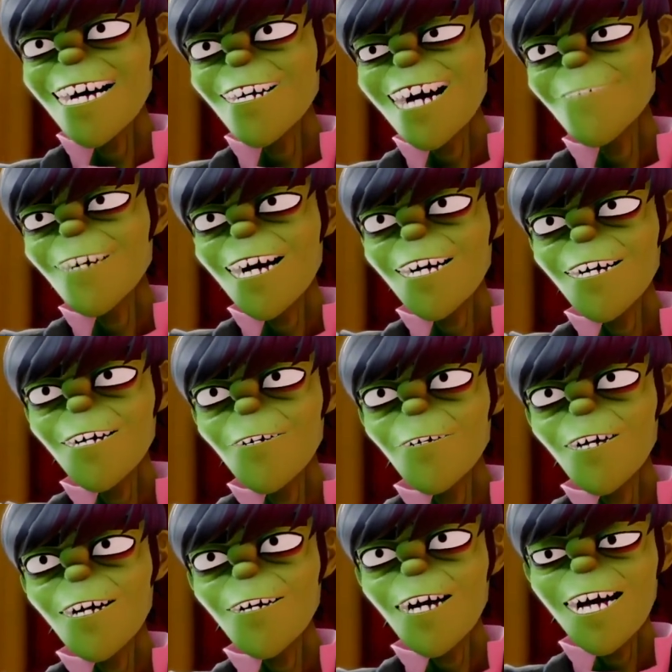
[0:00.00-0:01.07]
know, something to
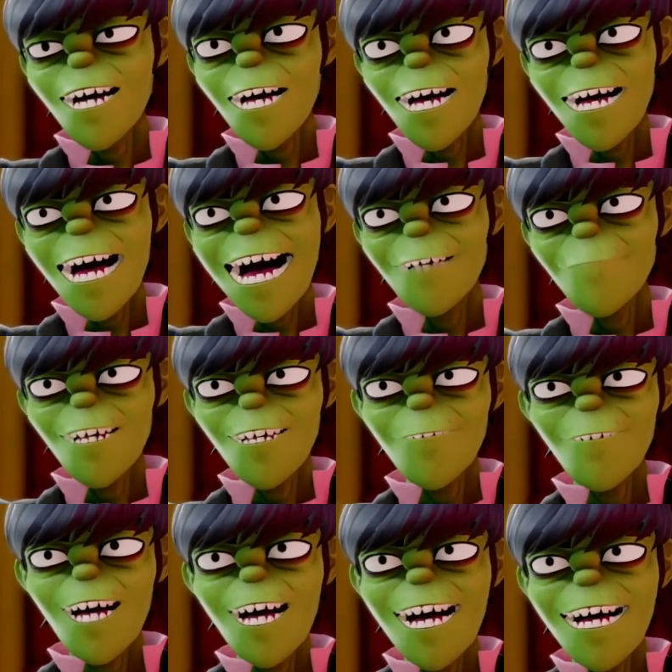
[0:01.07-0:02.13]
do with the
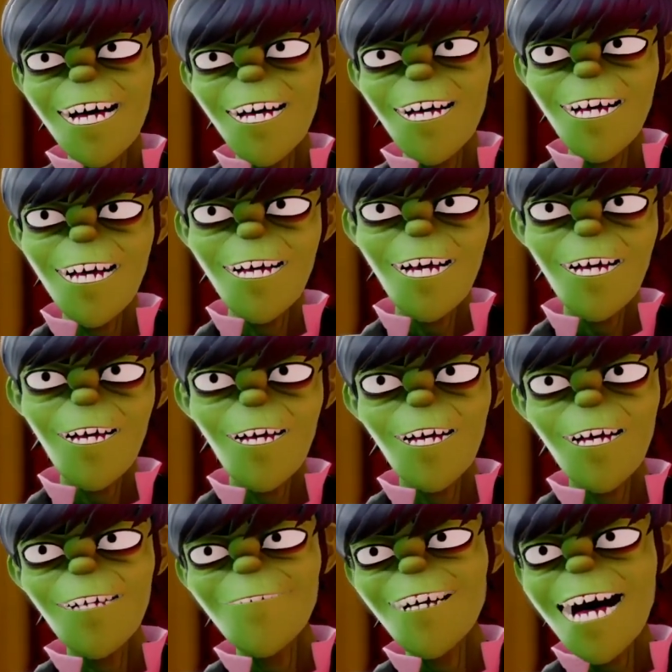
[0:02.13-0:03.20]
atmospheric conditions
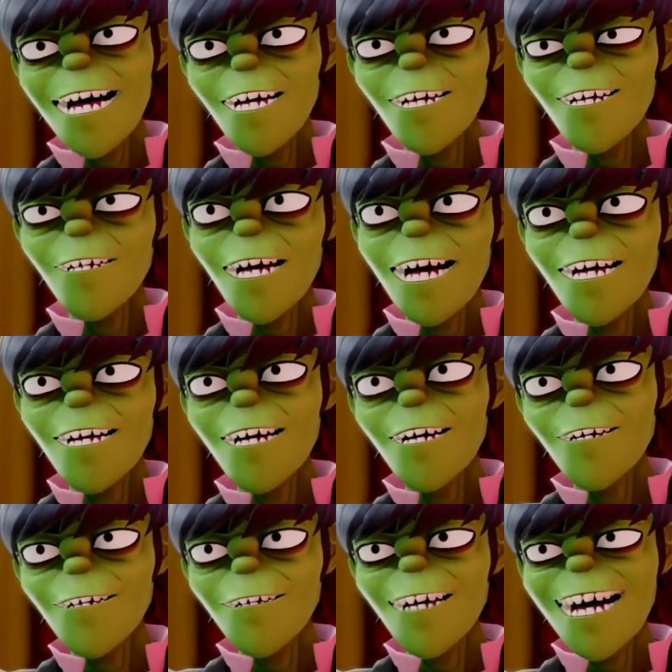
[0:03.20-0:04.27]
and the
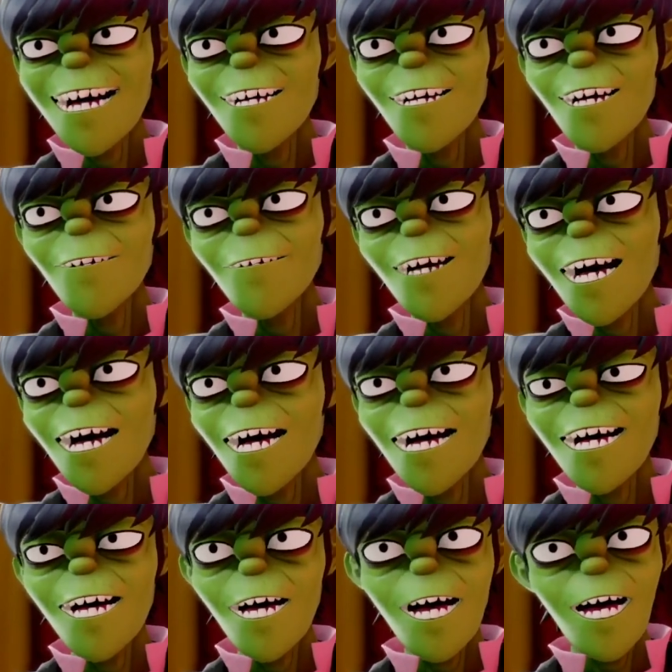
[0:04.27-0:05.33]
fluctuations thereof. I don't
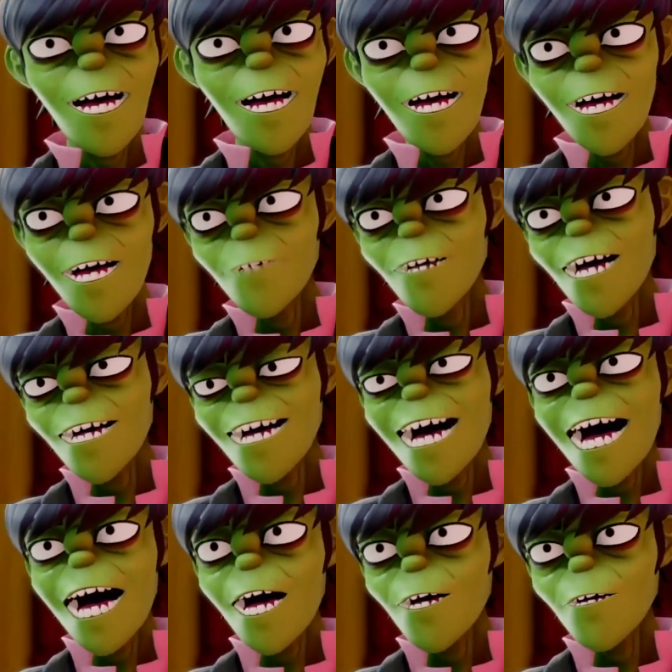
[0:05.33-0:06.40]
know. But
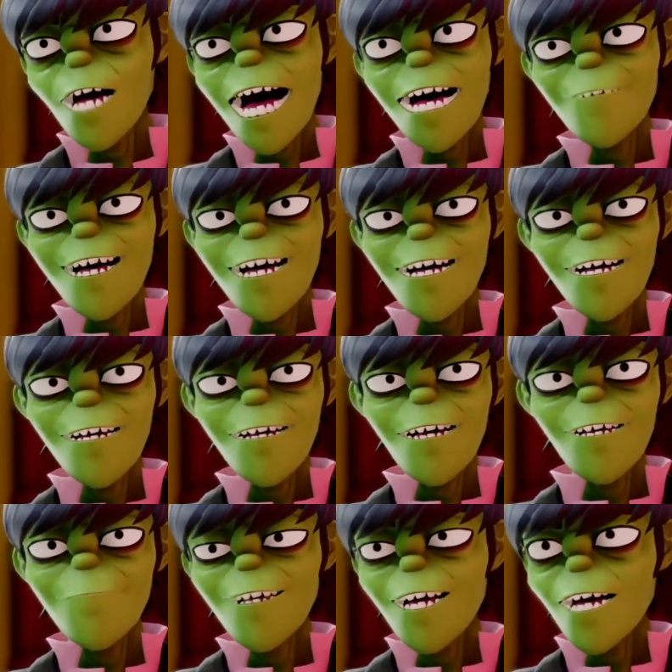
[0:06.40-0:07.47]
now I'm just a
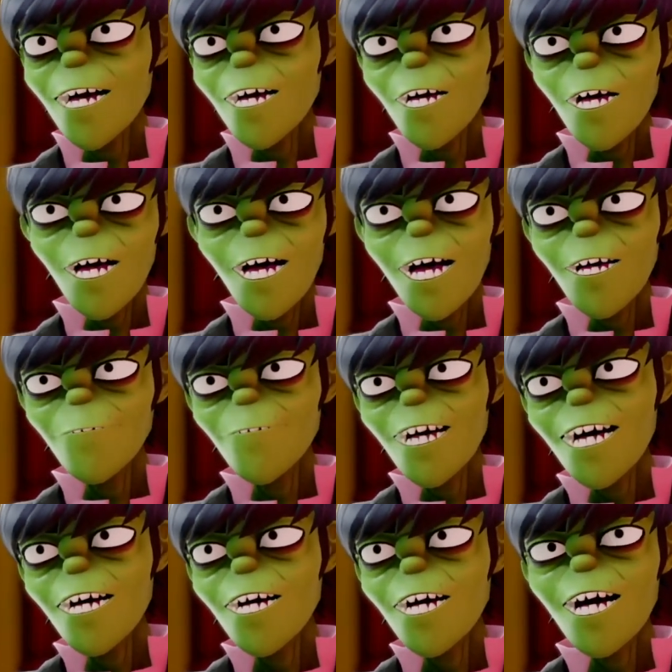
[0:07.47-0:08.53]
sort of
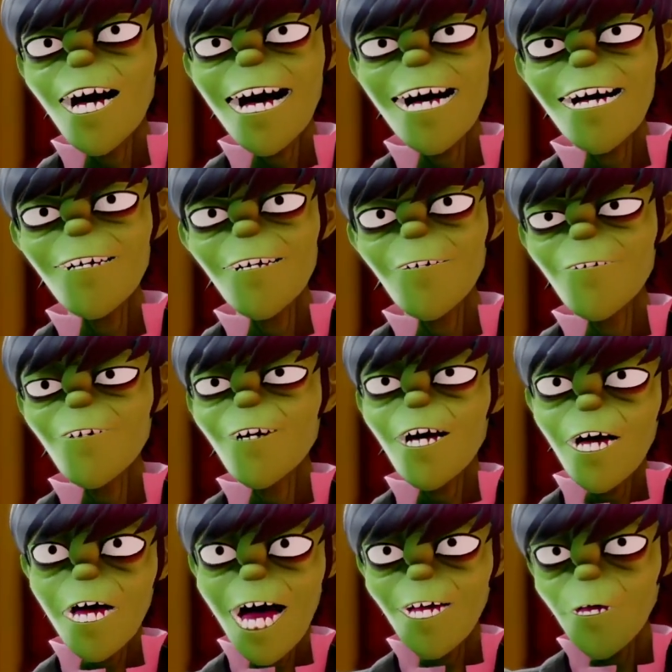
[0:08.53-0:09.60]
lovely shade of
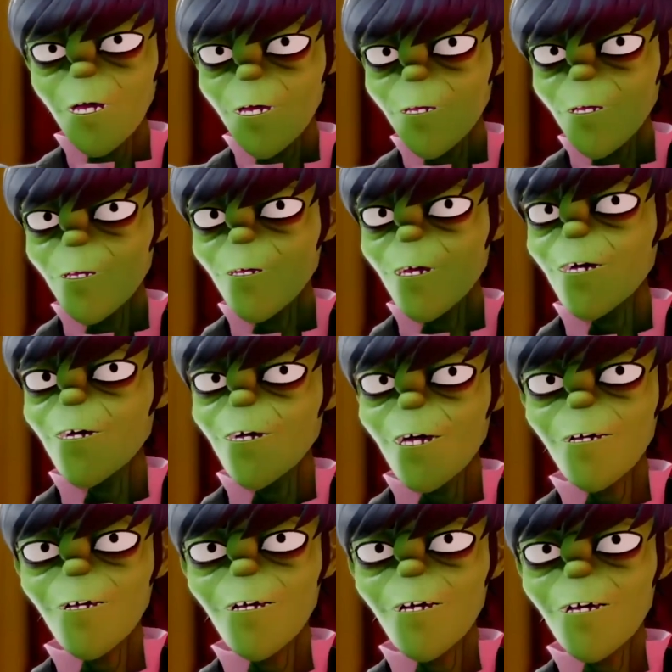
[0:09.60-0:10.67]

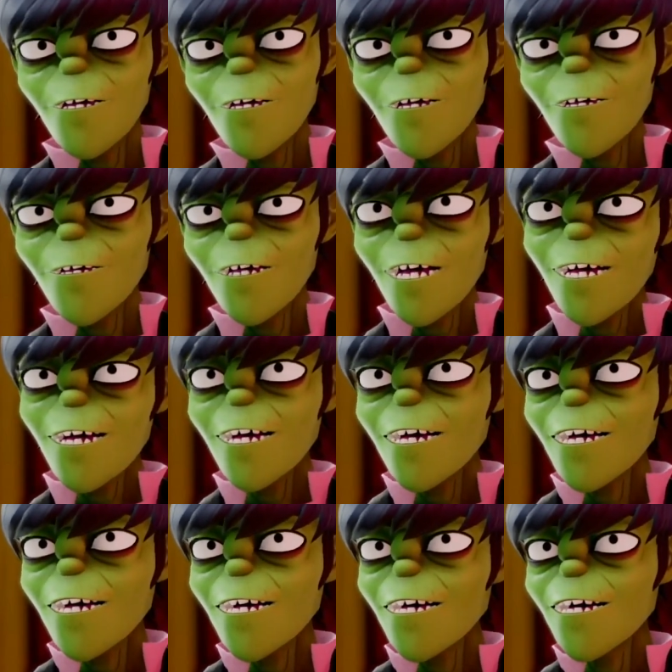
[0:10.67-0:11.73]
chartreuse.
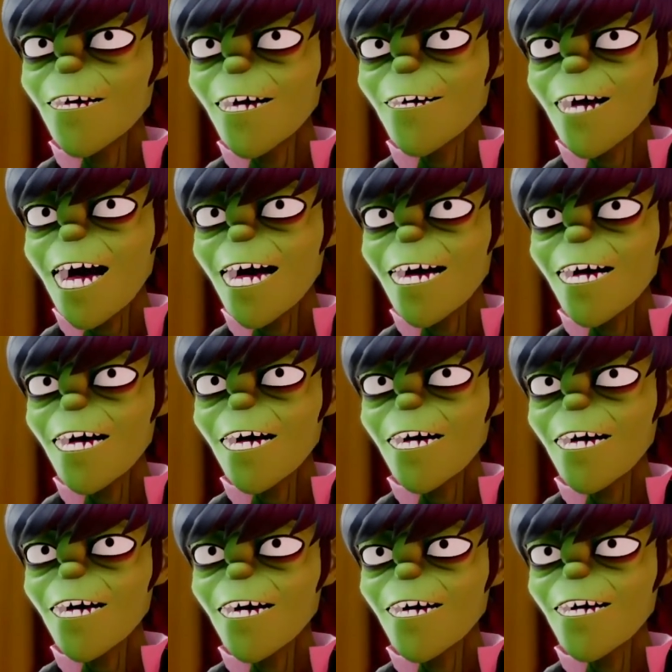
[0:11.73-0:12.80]
That's
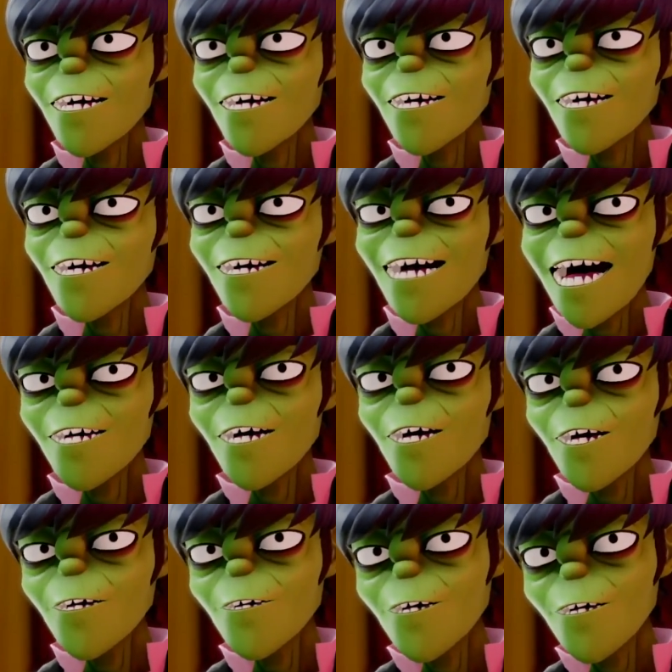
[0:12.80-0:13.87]
right,
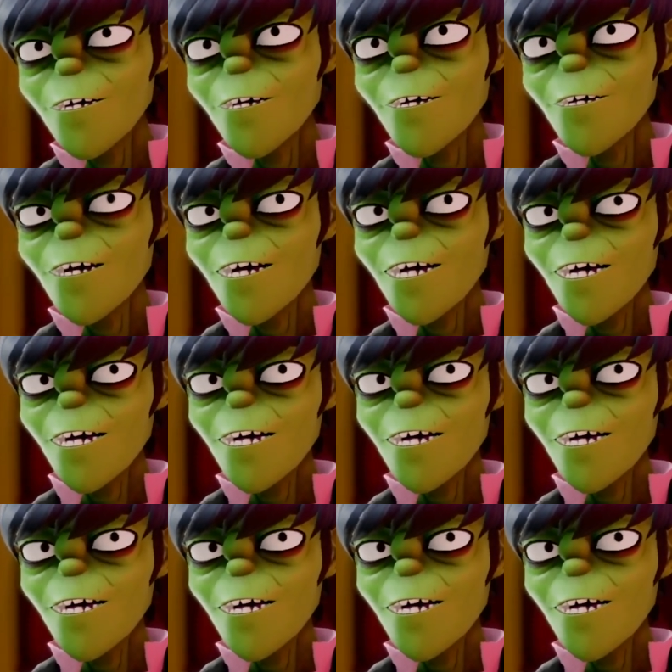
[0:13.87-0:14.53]
chartreuse.